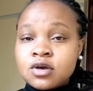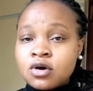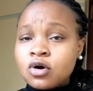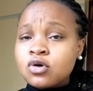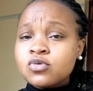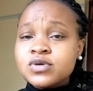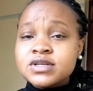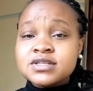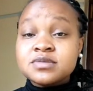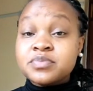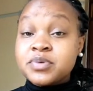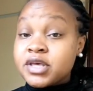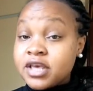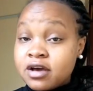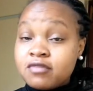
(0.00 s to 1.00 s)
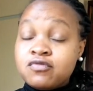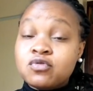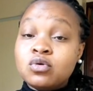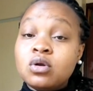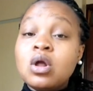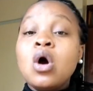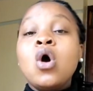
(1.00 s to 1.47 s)
always be
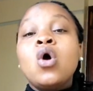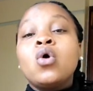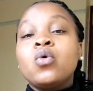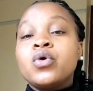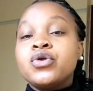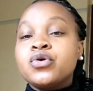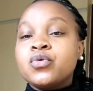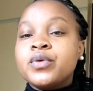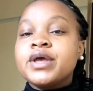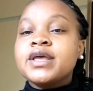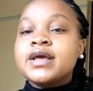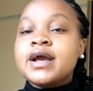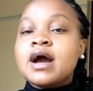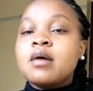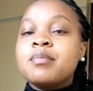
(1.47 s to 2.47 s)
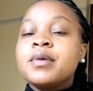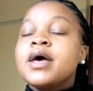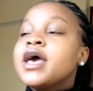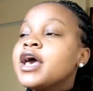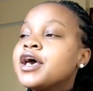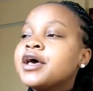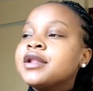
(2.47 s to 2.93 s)
careful when you're waking up.
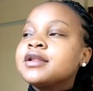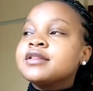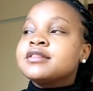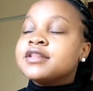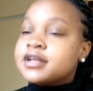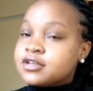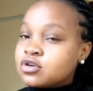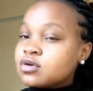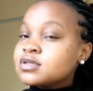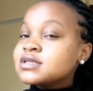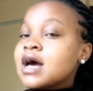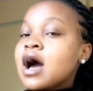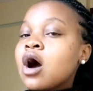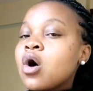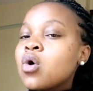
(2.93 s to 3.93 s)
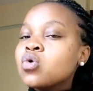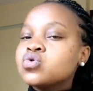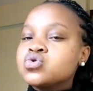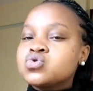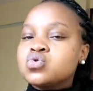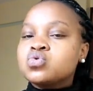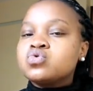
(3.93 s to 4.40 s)
And the doctor
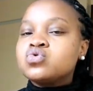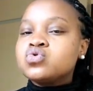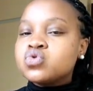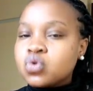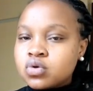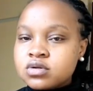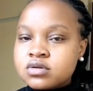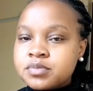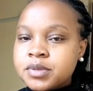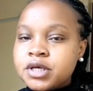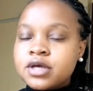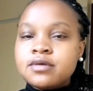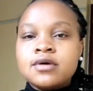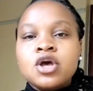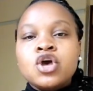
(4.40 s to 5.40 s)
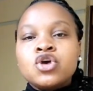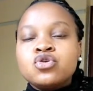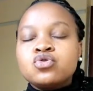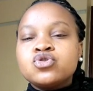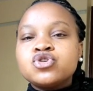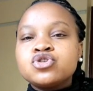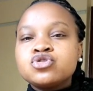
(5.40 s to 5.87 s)
also told me
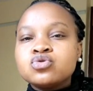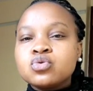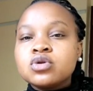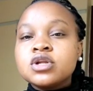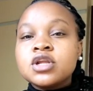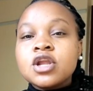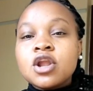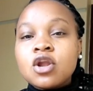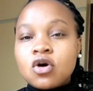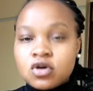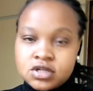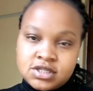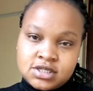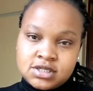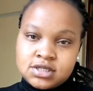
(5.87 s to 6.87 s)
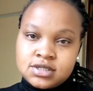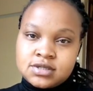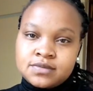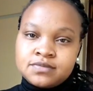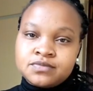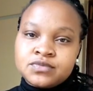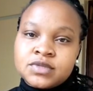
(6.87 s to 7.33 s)
you should not
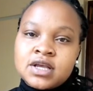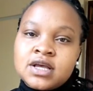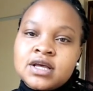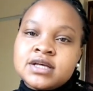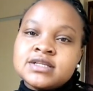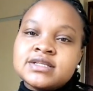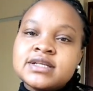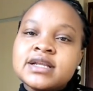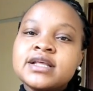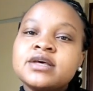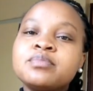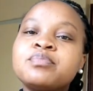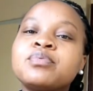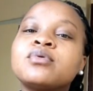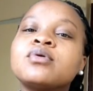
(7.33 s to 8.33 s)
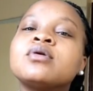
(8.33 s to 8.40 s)
sleep